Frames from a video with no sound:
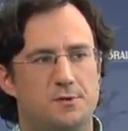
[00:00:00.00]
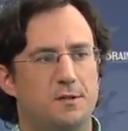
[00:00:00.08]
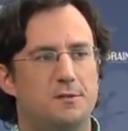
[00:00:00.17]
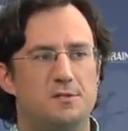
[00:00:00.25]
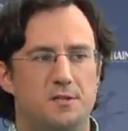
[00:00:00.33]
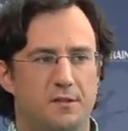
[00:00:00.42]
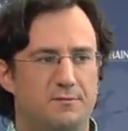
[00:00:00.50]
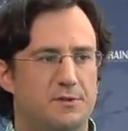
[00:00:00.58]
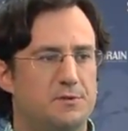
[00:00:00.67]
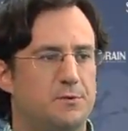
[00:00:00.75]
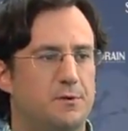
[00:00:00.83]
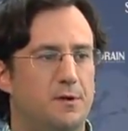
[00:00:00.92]
trailers, and
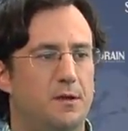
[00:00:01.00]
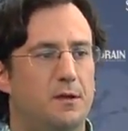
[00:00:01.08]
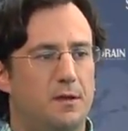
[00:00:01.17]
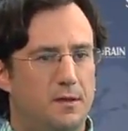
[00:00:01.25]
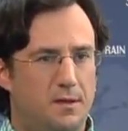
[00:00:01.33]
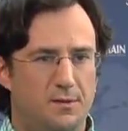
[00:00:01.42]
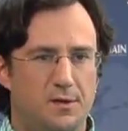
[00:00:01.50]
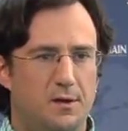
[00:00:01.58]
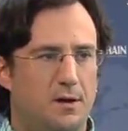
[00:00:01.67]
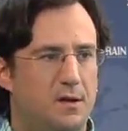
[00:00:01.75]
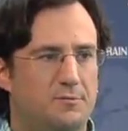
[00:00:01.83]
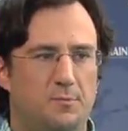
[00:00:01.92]
inventory in the
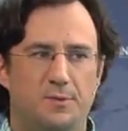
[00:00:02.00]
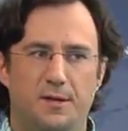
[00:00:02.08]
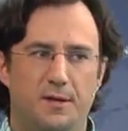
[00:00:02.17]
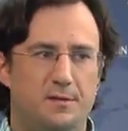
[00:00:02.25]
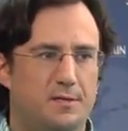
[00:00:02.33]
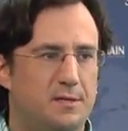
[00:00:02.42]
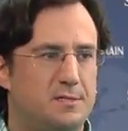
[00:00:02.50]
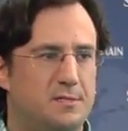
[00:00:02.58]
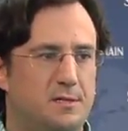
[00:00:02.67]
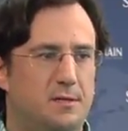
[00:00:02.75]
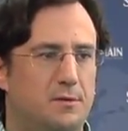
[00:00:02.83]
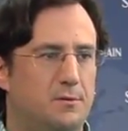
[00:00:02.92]
yard of a plant,
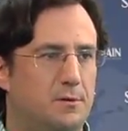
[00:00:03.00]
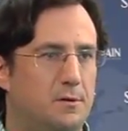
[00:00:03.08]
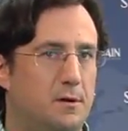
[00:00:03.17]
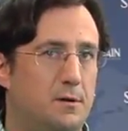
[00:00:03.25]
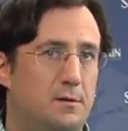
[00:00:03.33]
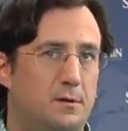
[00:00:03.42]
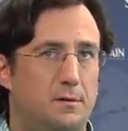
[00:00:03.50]
DC, or